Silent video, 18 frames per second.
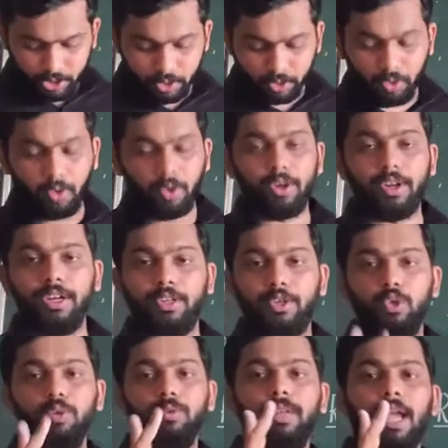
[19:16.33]
So
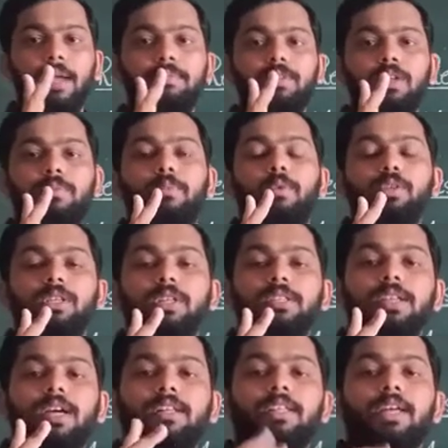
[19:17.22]
2 types of
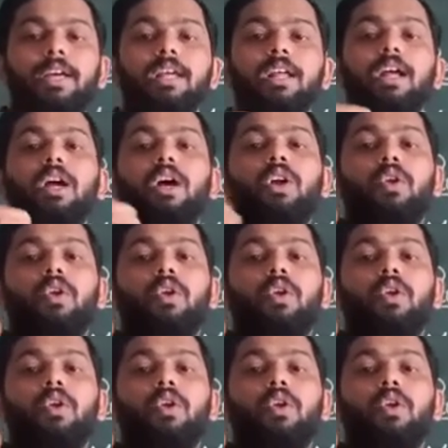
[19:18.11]
motions are there: